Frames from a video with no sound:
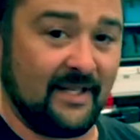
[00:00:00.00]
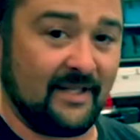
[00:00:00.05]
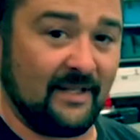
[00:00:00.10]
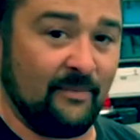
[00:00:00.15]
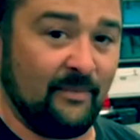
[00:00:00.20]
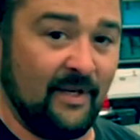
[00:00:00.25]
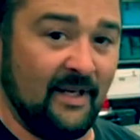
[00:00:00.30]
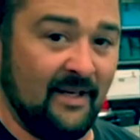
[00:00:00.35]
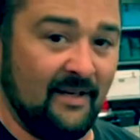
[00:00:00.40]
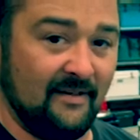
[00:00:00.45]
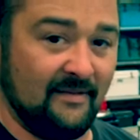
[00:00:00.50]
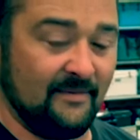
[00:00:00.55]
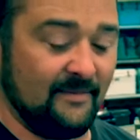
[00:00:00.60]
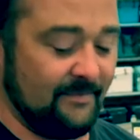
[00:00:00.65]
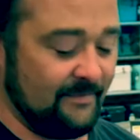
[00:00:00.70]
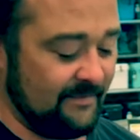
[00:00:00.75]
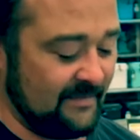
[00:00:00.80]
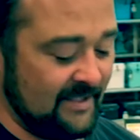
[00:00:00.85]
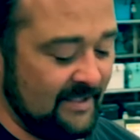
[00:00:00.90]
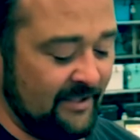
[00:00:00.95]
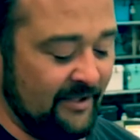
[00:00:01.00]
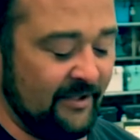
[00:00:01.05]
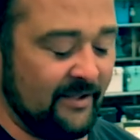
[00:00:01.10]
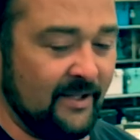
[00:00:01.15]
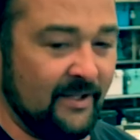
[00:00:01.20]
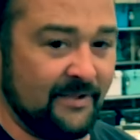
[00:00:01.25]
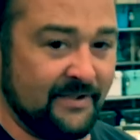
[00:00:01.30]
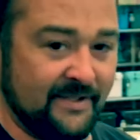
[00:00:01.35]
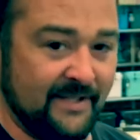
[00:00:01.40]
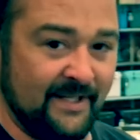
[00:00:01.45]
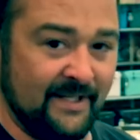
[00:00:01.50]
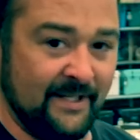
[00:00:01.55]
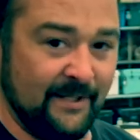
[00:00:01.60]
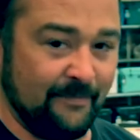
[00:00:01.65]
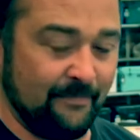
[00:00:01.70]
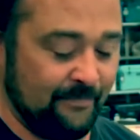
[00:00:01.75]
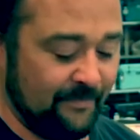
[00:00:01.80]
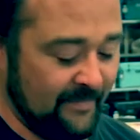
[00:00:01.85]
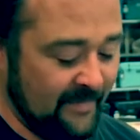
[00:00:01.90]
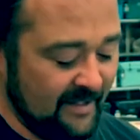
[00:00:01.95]
the meat, then you close it up,
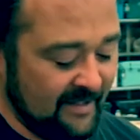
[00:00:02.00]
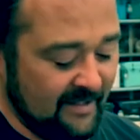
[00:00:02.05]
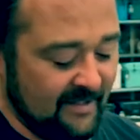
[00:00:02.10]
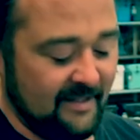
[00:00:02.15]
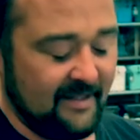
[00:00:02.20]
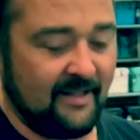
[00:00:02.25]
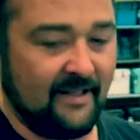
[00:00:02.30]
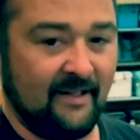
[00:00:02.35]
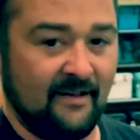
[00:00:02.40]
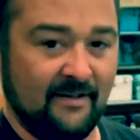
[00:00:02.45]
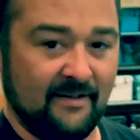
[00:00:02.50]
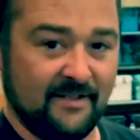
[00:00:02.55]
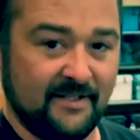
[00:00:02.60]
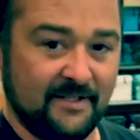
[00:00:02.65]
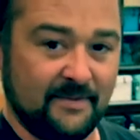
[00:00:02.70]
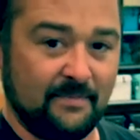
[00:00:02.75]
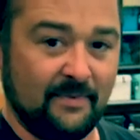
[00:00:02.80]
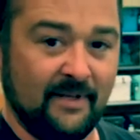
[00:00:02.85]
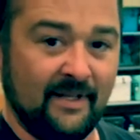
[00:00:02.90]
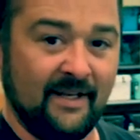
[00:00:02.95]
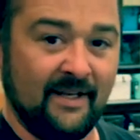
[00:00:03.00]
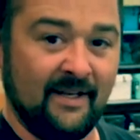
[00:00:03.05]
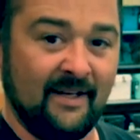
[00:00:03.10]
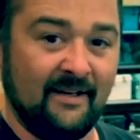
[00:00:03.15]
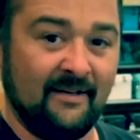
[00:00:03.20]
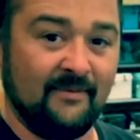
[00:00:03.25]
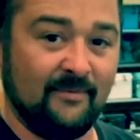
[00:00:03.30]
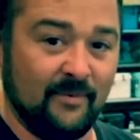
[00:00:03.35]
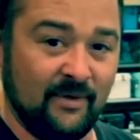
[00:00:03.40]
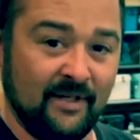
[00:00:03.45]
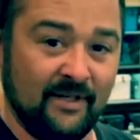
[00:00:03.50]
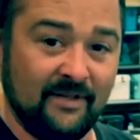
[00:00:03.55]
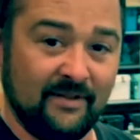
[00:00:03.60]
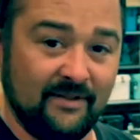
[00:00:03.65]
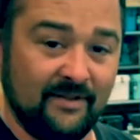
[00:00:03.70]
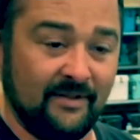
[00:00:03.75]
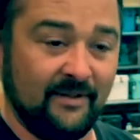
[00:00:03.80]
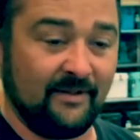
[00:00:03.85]
it'll display one, two,